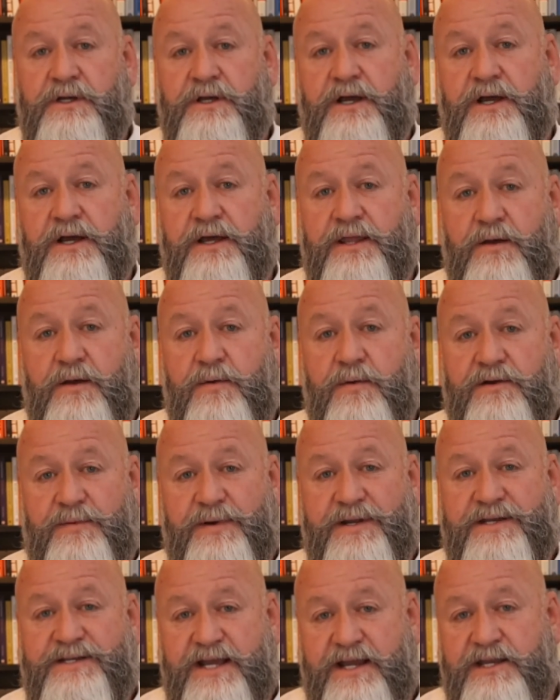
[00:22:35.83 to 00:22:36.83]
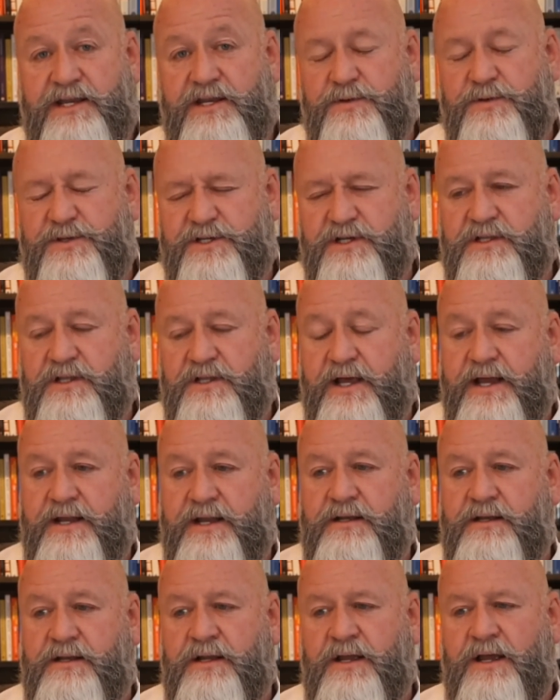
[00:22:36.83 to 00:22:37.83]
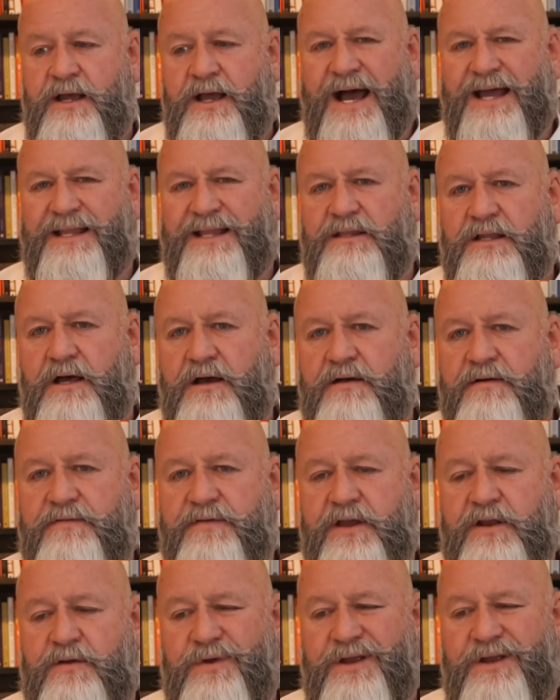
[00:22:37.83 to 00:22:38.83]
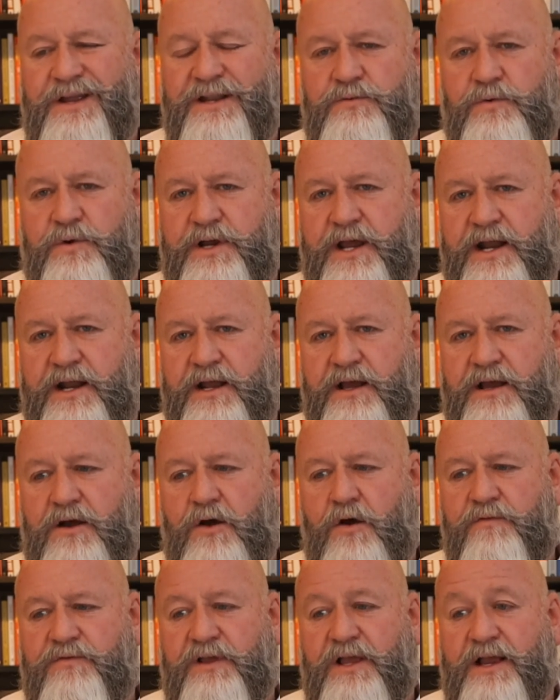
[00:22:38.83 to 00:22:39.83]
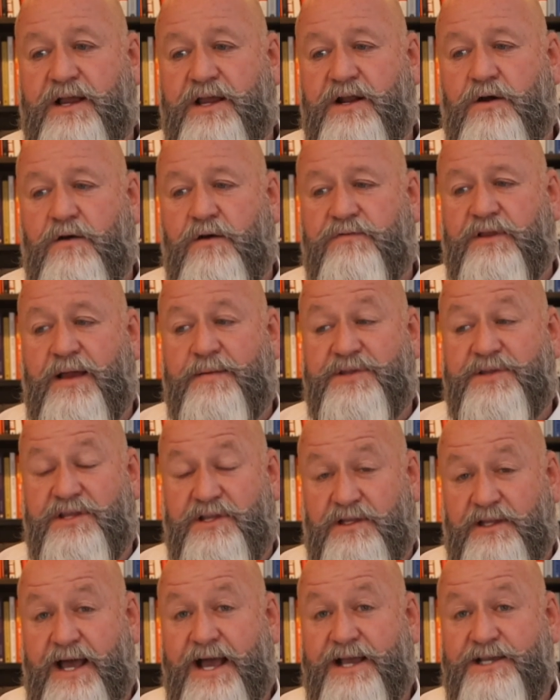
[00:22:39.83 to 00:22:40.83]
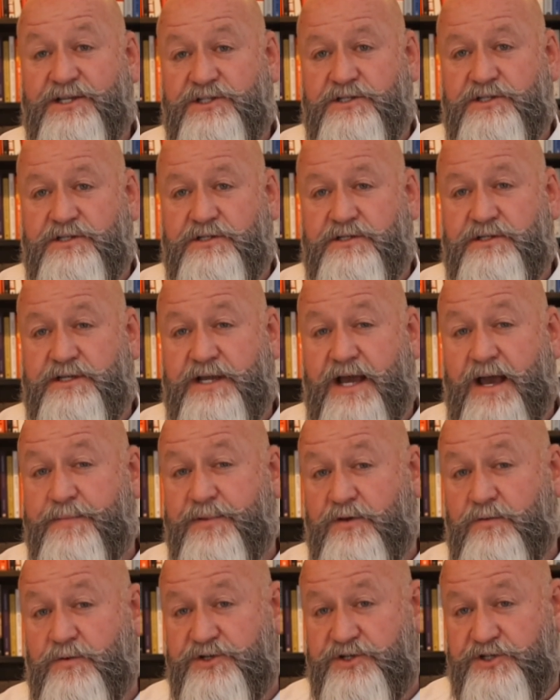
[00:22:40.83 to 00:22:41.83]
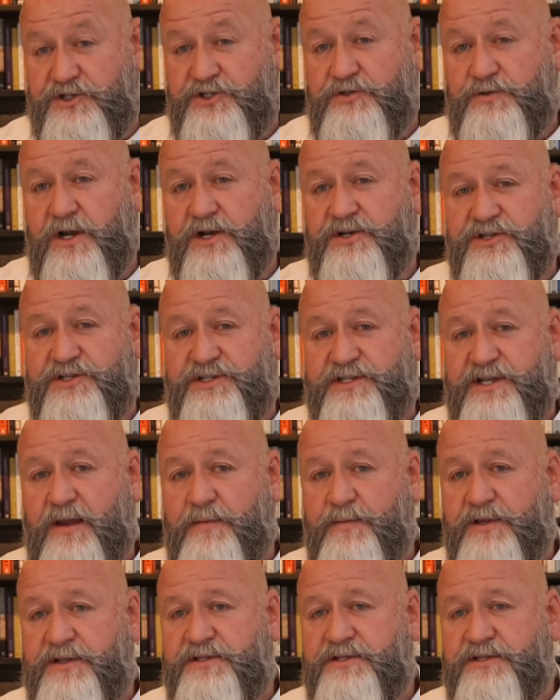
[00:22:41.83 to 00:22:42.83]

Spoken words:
They want to retain you as a client. I love, and we're kind of going to overlap to the last topic, which is stretch assignments.